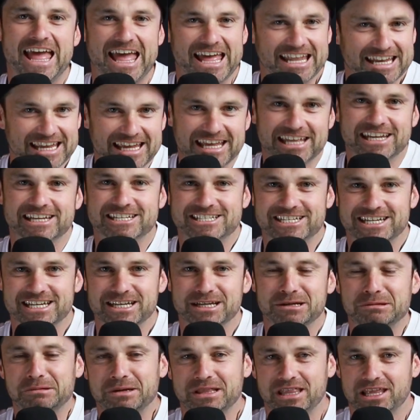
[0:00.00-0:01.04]
and
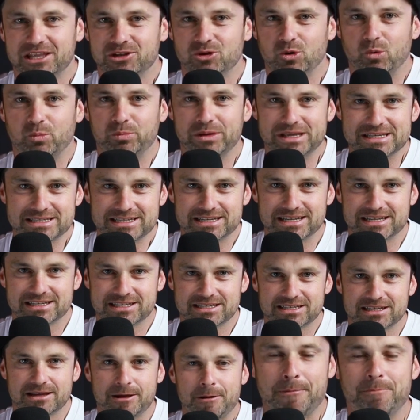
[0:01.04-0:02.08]
energy within your
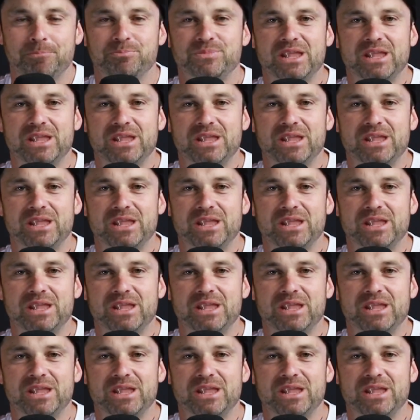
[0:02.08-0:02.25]
business.